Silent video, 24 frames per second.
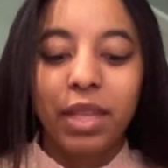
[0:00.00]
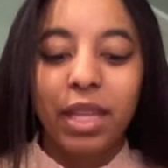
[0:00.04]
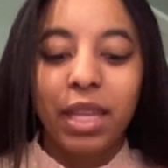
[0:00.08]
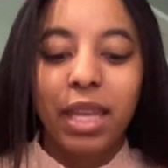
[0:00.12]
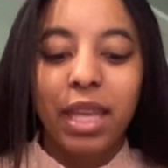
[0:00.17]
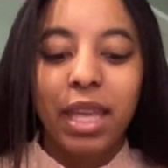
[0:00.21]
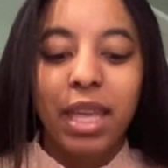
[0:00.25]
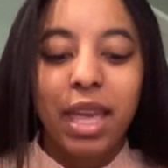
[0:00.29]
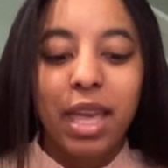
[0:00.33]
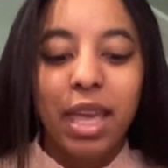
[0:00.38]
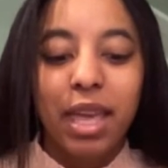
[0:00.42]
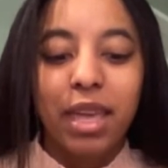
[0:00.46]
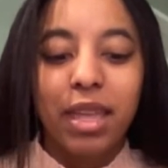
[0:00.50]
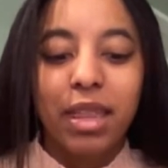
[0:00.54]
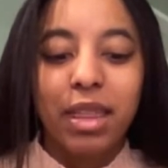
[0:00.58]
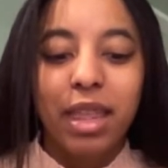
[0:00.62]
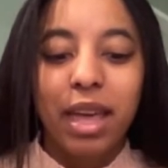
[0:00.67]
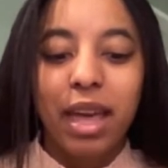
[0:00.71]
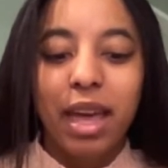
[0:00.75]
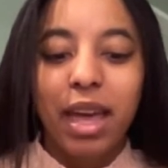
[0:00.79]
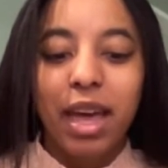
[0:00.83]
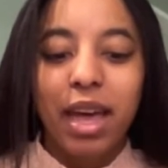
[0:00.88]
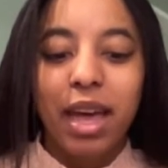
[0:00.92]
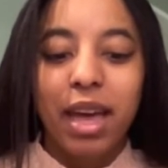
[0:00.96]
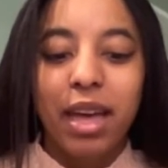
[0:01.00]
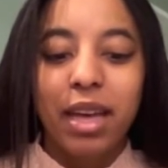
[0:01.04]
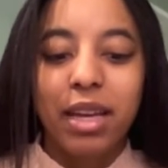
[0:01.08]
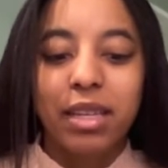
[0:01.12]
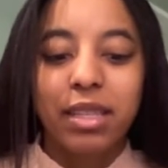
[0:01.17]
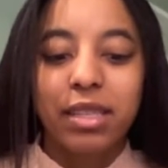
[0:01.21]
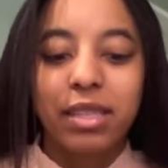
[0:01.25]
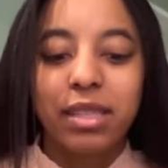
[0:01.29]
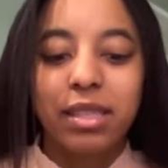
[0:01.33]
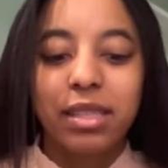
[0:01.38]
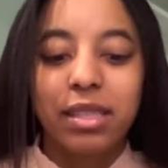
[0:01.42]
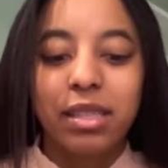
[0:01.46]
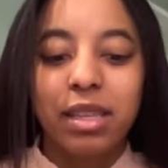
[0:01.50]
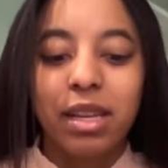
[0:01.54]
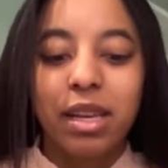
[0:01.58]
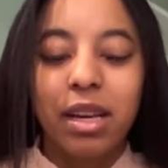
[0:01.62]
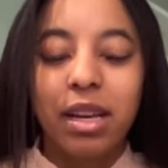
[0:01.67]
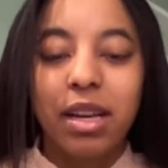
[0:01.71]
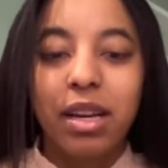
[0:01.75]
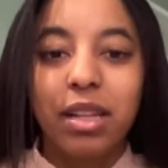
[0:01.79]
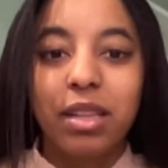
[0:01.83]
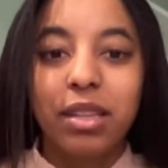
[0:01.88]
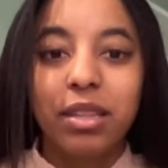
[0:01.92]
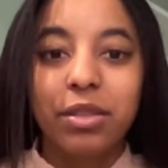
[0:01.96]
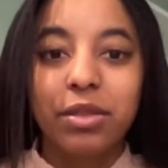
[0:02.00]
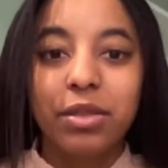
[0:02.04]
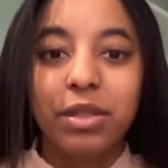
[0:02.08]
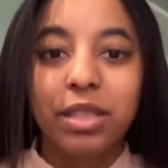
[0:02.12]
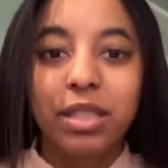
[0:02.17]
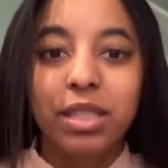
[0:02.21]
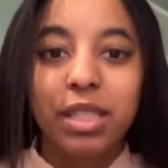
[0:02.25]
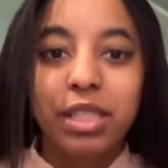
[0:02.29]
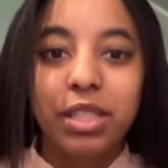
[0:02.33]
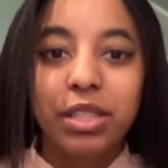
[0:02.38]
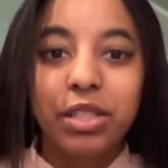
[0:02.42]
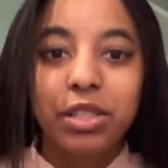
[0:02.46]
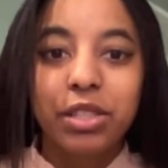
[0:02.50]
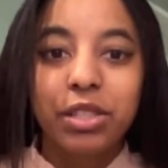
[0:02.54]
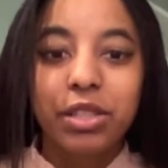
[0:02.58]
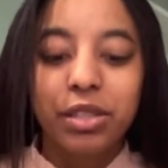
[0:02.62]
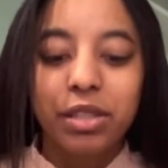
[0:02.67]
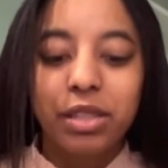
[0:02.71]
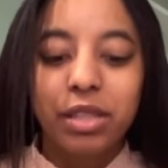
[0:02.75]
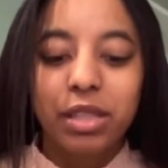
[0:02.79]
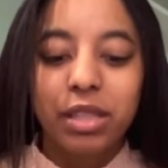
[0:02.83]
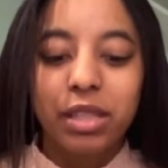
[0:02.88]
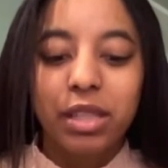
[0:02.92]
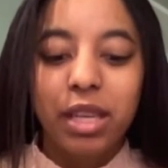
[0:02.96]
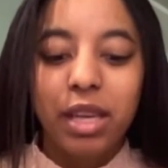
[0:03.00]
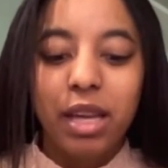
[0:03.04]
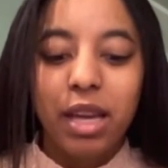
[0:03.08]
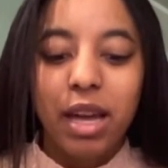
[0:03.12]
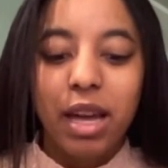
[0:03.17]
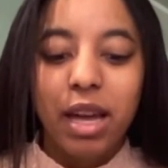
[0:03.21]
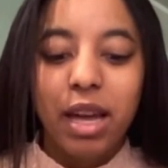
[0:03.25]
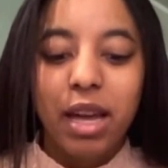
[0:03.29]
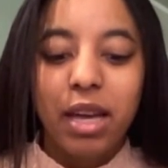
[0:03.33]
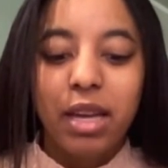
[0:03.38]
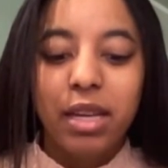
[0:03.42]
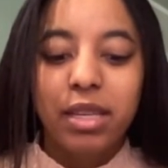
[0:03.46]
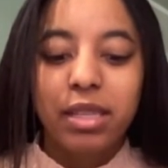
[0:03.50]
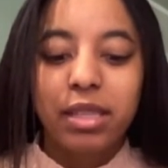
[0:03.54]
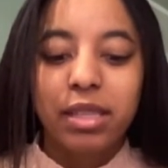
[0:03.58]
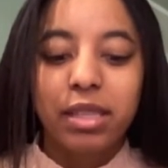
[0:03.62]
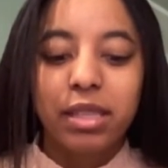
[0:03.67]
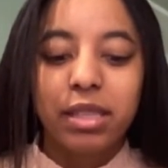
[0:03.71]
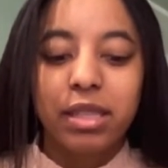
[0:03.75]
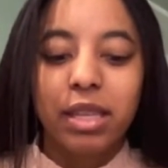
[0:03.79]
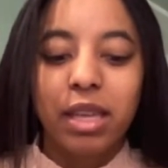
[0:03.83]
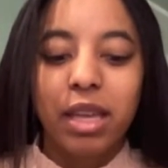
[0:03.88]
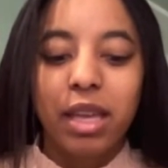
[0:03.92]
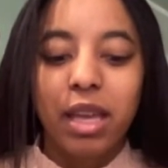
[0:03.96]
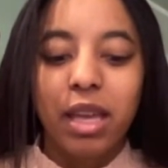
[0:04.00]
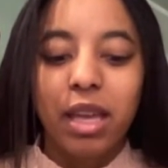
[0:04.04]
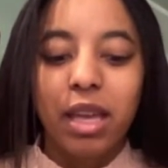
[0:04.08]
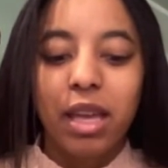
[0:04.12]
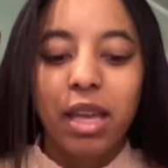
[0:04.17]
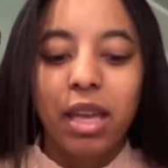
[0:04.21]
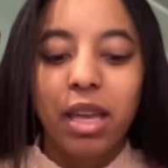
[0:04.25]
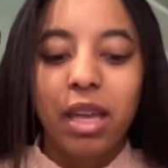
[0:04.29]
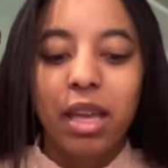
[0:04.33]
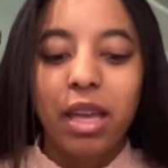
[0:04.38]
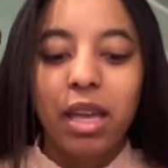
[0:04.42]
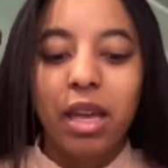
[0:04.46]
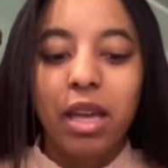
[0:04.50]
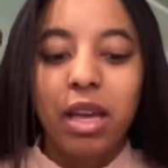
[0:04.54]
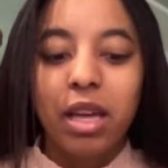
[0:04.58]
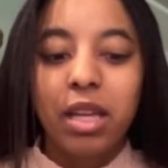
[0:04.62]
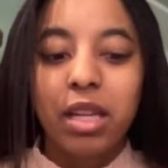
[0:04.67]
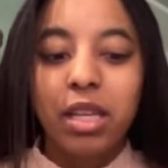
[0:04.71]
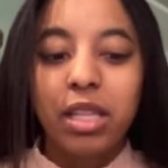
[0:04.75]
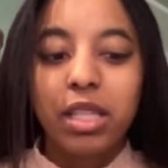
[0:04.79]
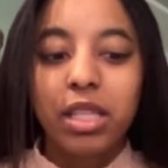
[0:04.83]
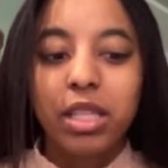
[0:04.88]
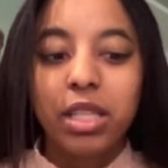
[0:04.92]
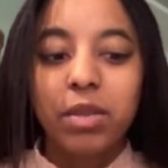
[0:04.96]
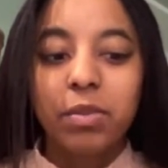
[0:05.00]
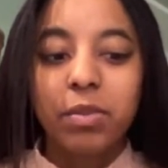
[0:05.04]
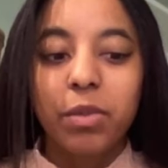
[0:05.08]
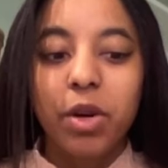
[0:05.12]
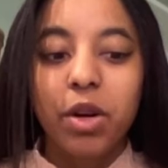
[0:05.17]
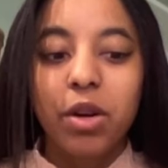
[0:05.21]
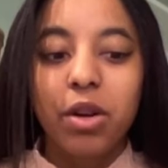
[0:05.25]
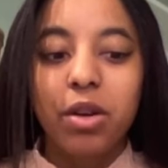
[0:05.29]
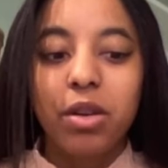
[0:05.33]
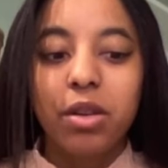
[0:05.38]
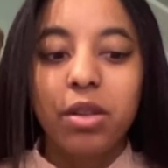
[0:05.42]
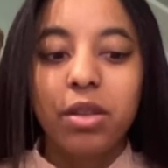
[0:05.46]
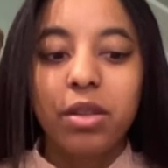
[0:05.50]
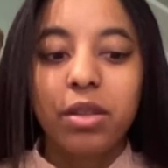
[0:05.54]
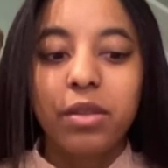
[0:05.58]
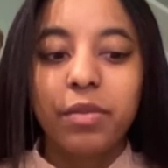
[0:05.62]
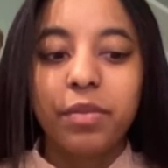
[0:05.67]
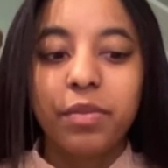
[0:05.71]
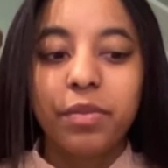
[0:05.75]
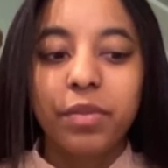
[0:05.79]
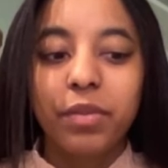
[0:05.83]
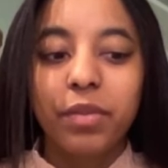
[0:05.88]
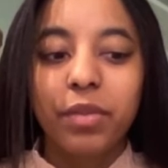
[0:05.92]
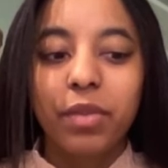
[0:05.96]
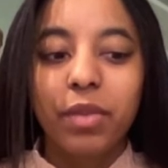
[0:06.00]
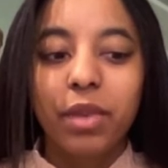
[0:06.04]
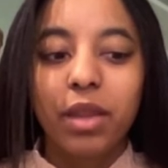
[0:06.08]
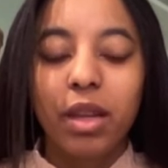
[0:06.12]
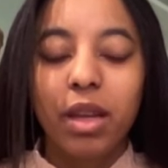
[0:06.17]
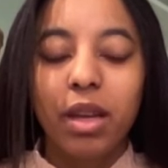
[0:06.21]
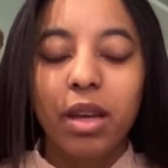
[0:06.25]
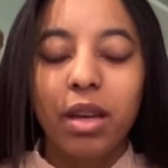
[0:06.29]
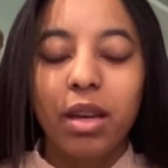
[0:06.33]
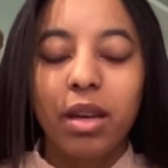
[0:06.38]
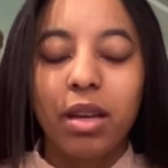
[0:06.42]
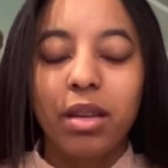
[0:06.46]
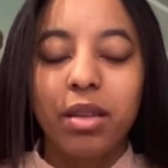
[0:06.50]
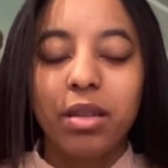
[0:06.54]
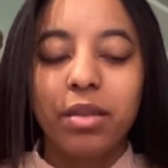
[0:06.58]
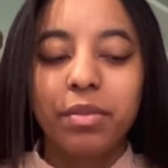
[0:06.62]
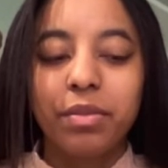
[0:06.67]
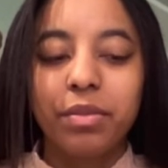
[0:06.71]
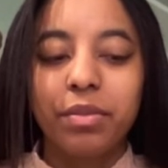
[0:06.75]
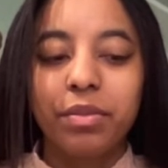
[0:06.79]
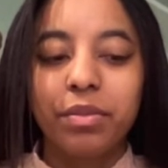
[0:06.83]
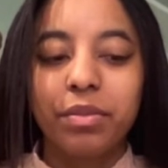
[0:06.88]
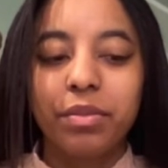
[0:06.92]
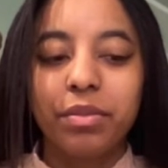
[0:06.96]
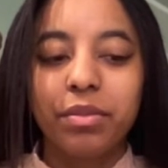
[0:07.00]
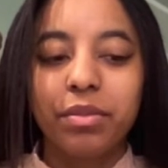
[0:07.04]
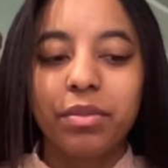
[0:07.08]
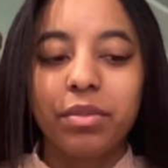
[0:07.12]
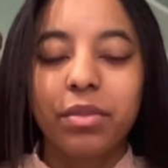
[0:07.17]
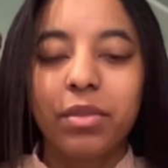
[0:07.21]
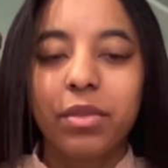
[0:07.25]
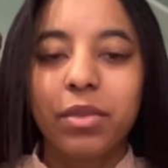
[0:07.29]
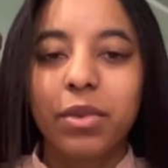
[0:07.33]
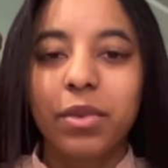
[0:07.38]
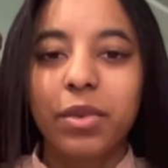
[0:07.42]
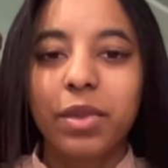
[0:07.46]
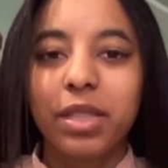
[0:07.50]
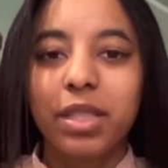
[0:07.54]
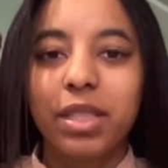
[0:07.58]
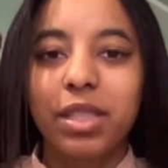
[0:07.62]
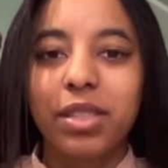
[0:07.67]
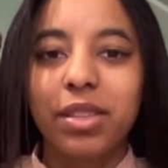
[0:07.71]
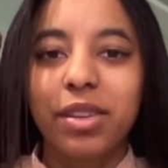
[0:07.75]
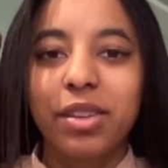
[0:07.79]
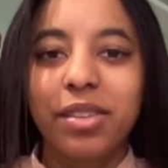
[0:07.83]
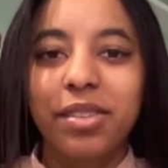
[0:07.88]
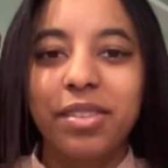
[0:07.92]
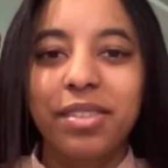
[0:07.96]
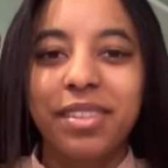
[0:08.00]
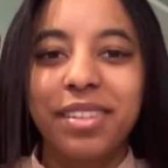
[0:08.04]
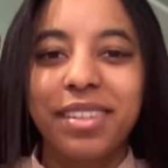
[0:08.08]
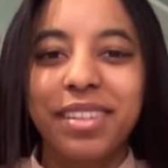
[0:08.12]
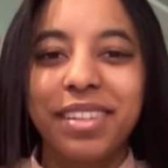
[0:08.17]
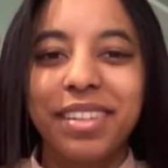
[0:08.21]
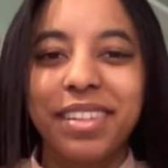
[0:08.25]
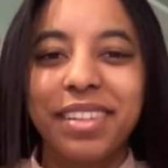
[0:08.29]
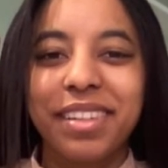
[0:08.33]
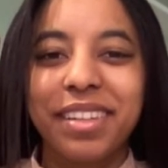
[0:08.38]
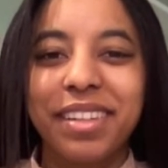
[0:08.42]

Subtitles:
kit that has a little scissors. It has a small what is this called, oh